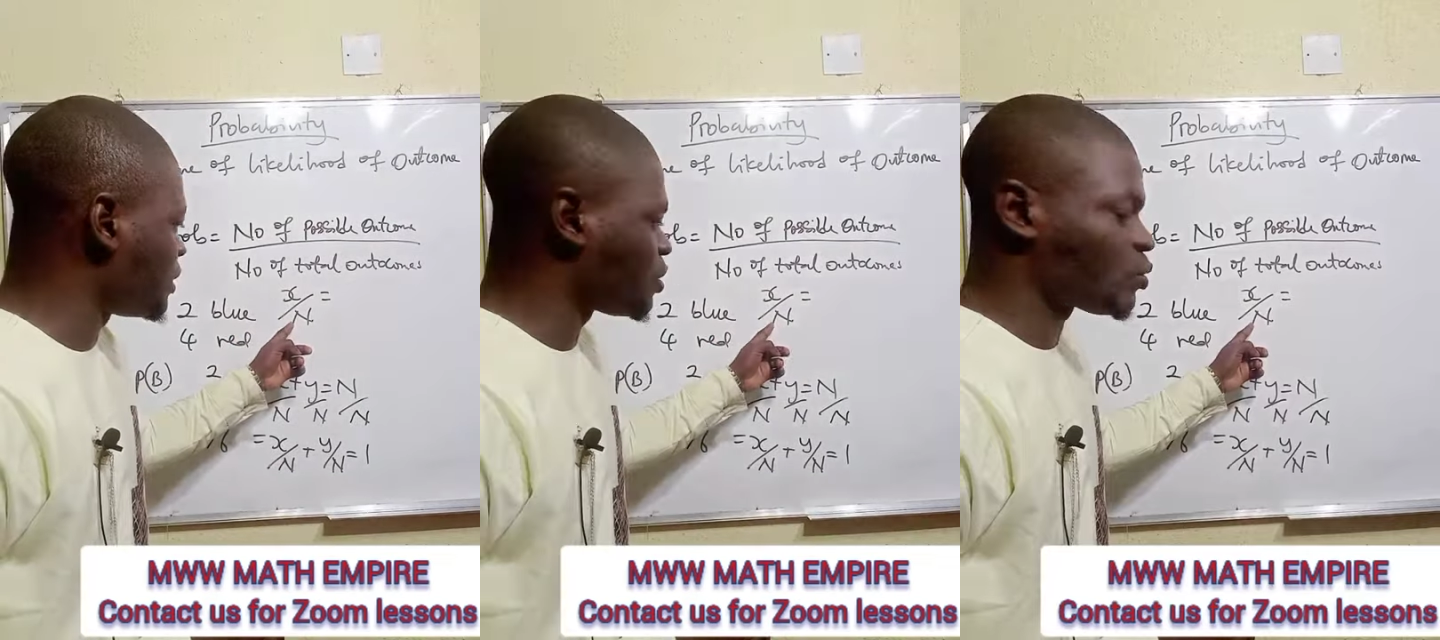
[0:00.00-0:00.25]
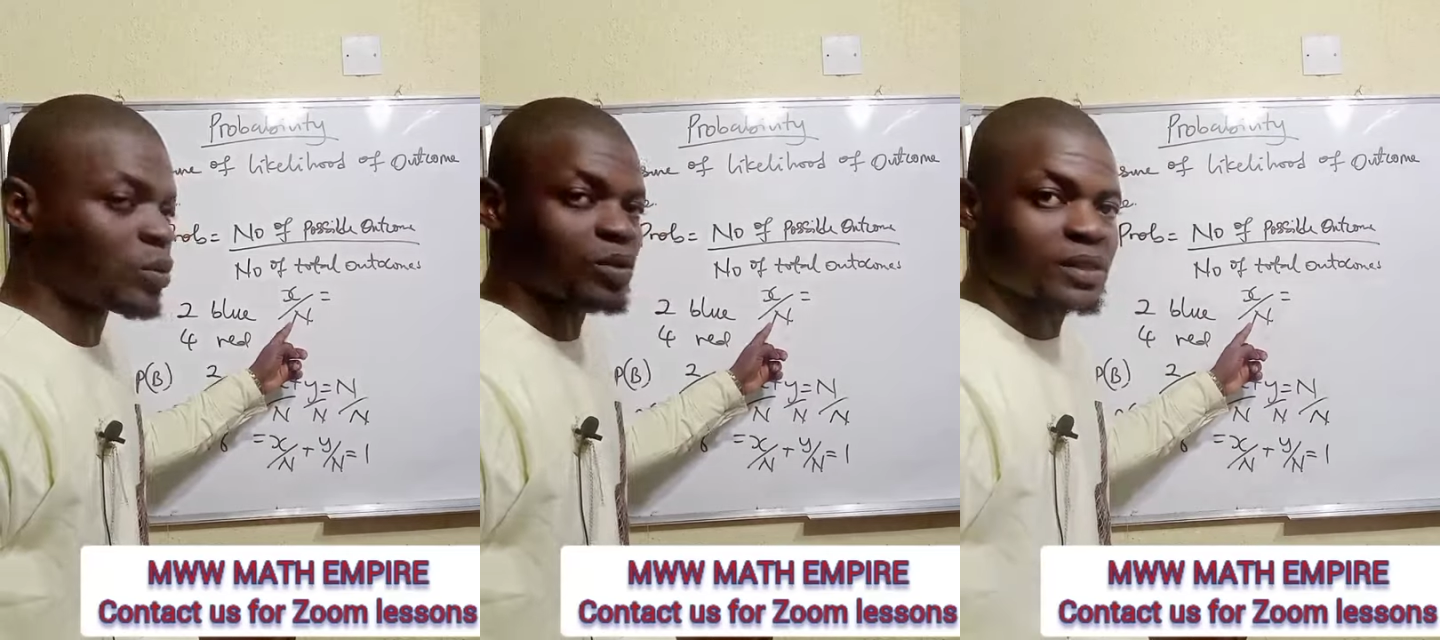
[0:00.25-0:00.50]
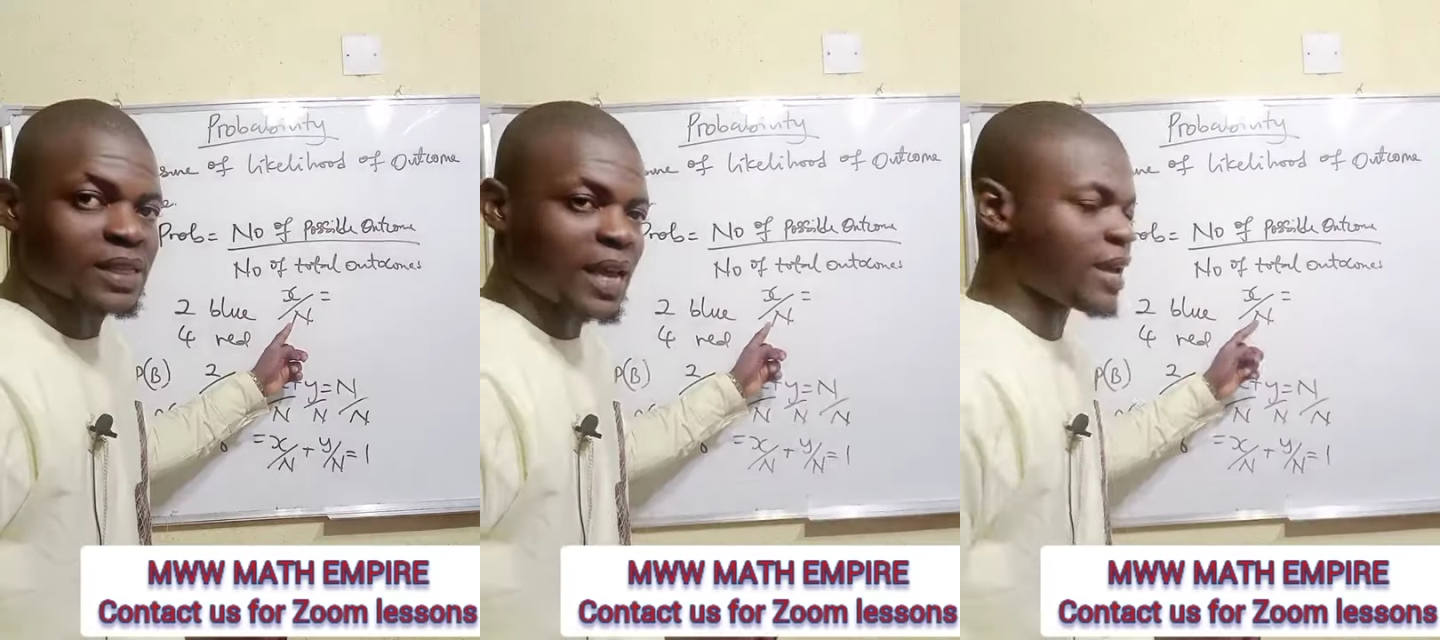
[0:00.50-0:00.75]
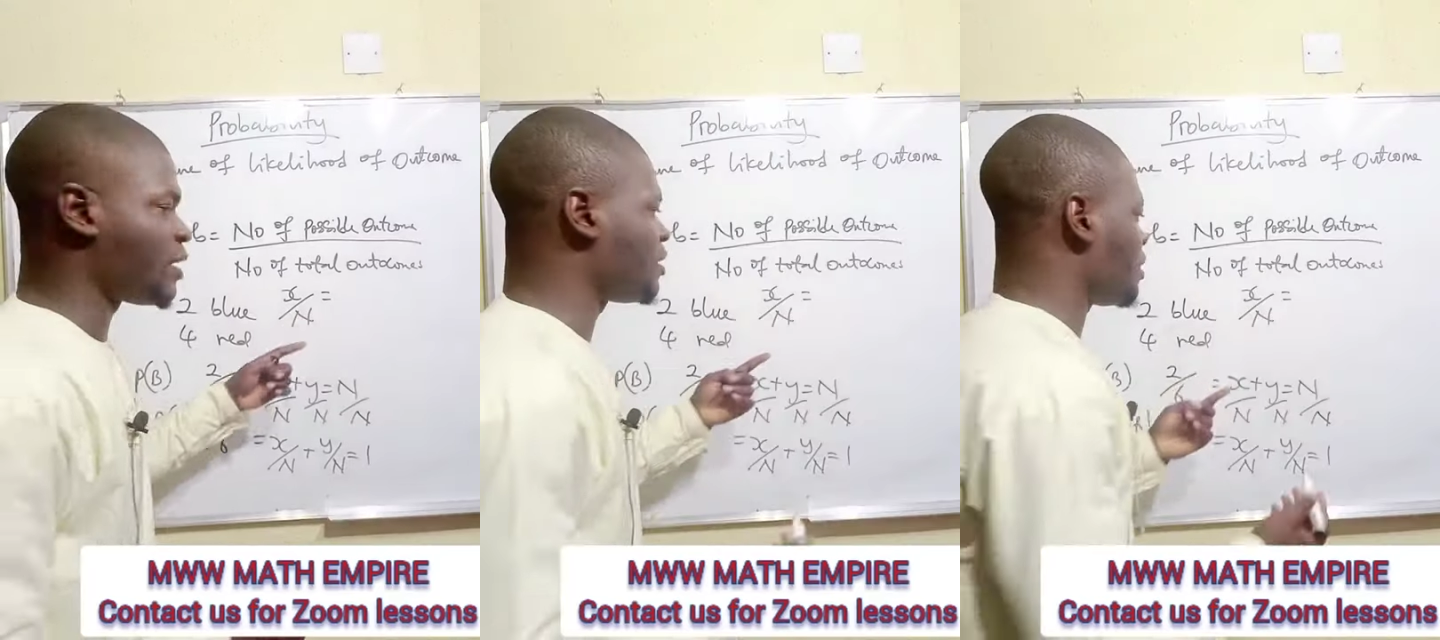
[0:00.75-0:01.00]
this what?
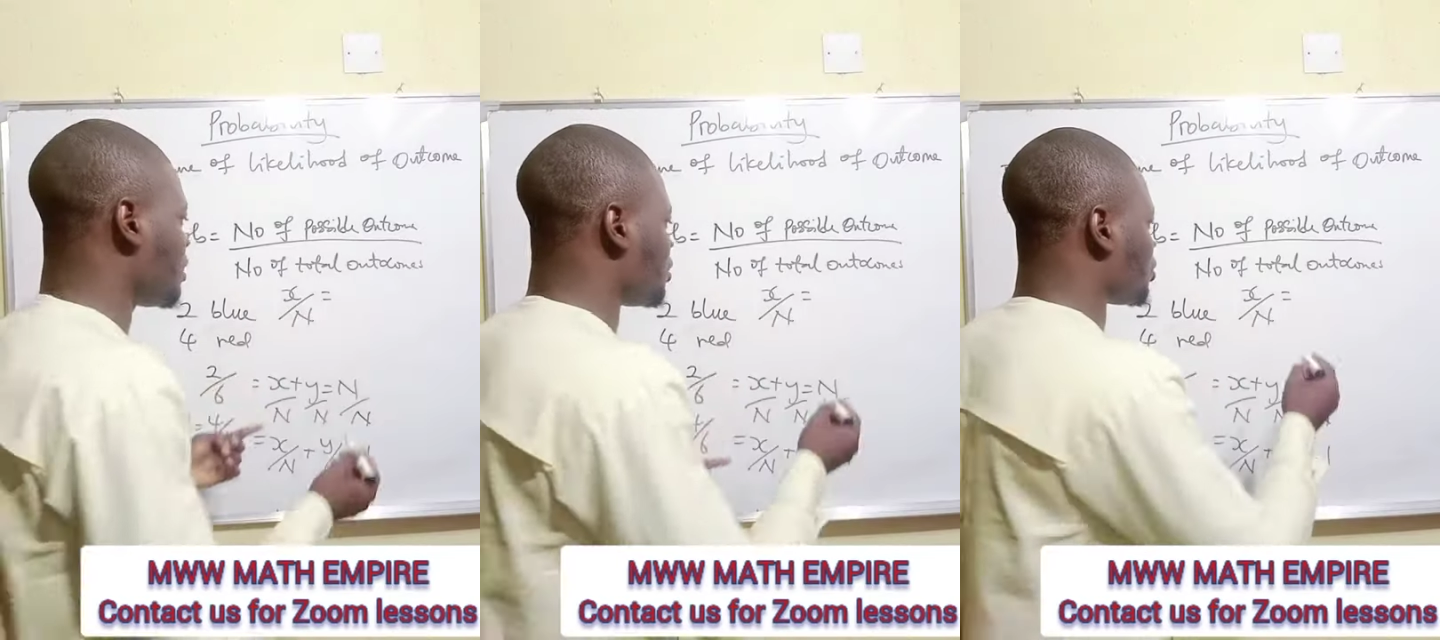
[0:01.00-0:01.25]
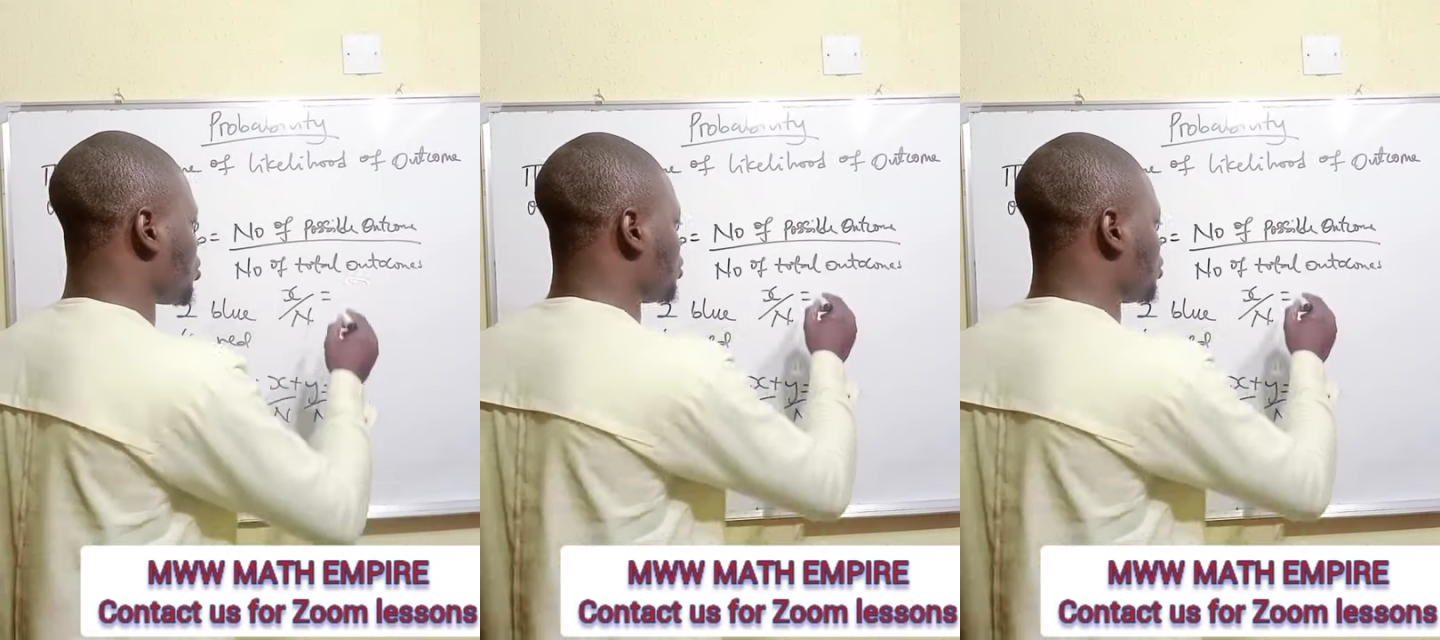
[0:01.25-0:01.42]
N is